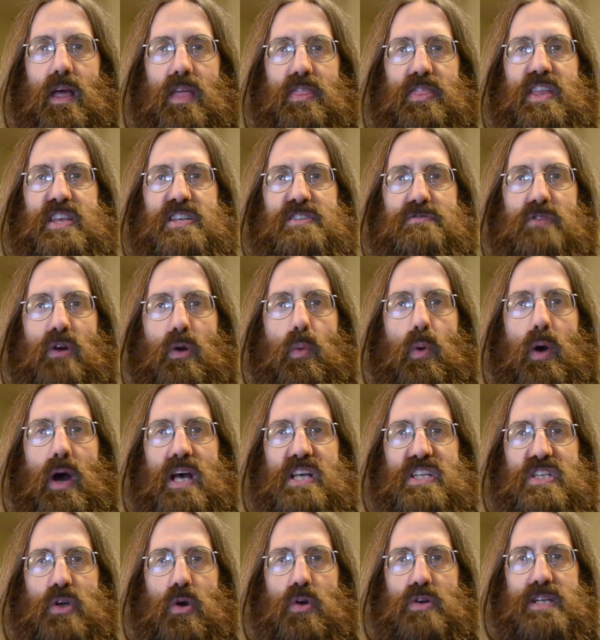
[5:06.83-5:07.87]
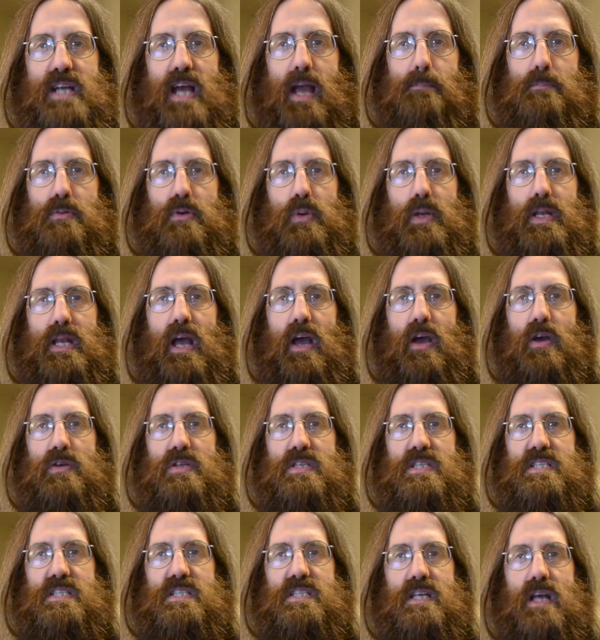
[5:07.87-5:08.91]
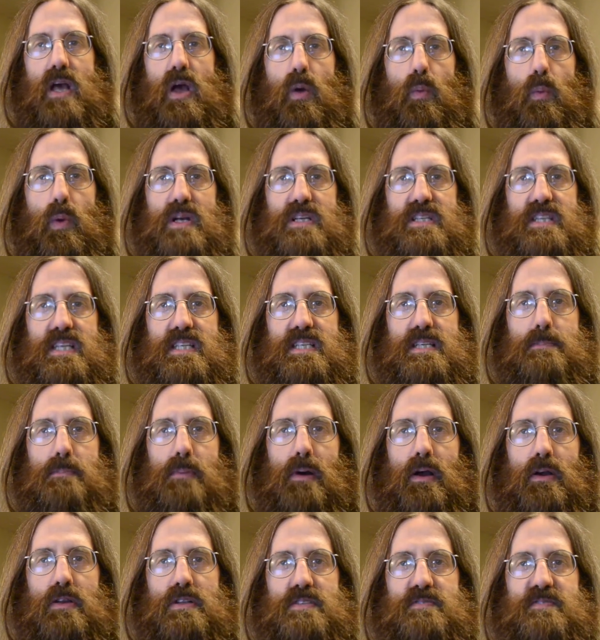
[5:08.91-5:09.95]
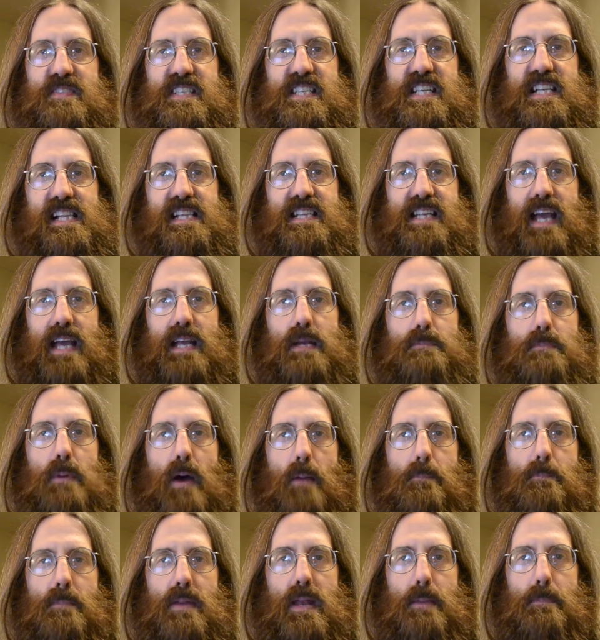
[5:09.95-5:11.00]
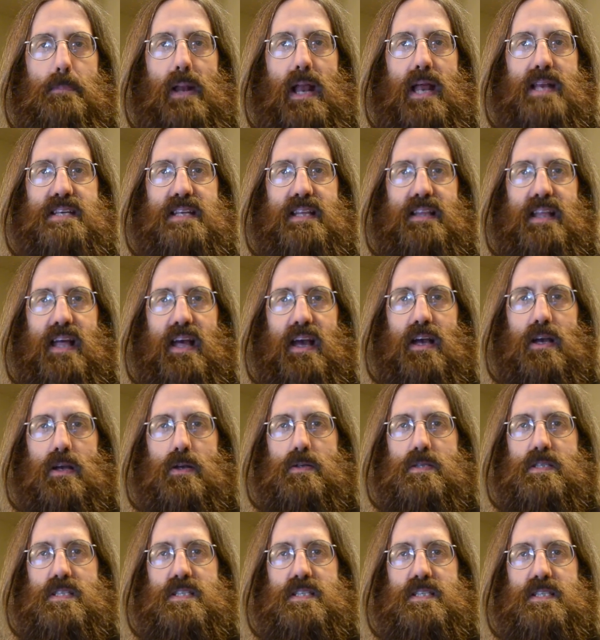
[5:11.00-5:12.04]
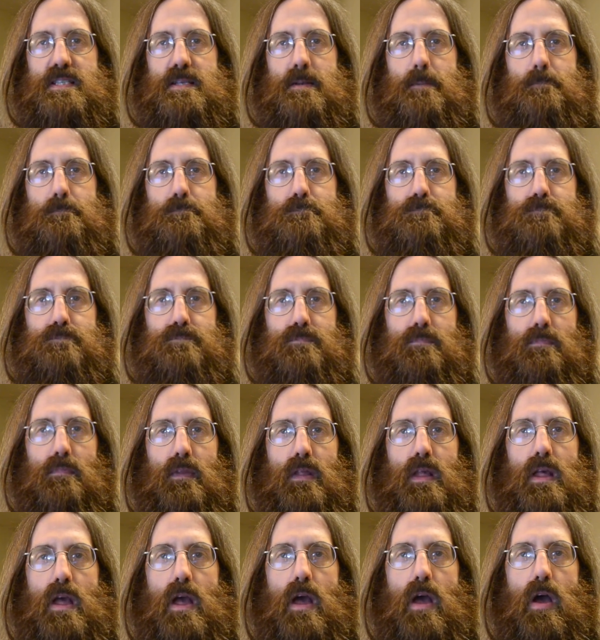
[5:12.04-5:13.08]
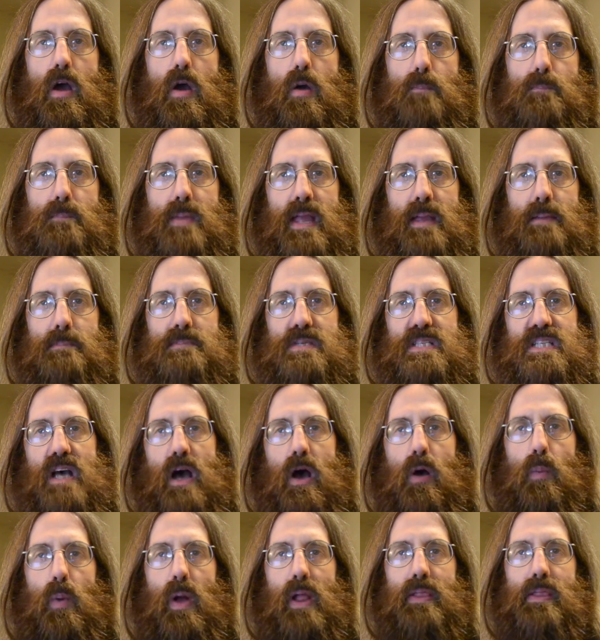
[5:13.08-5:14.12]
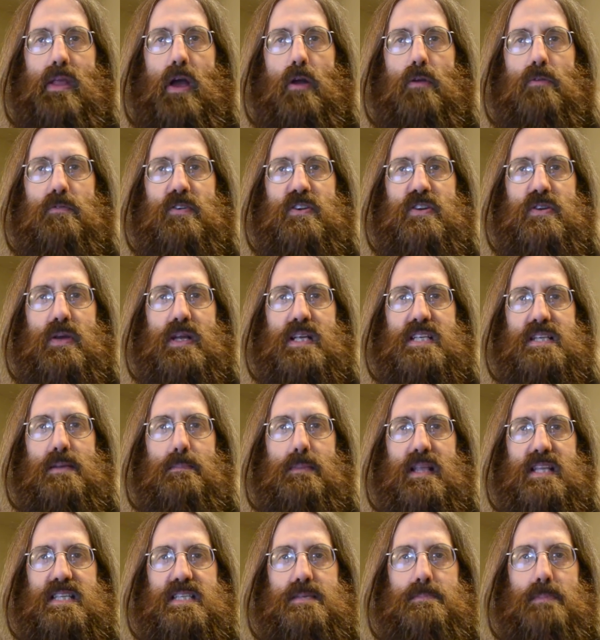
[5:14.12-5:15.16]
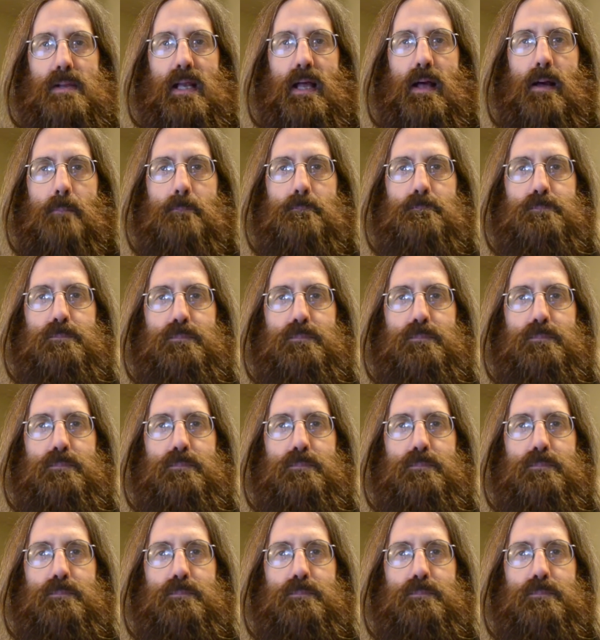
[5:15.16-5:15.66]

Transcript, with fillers: This requires contact between hosts, which the symbionts facilitate by manipulating their hosts. Memes are well known for doing something similar.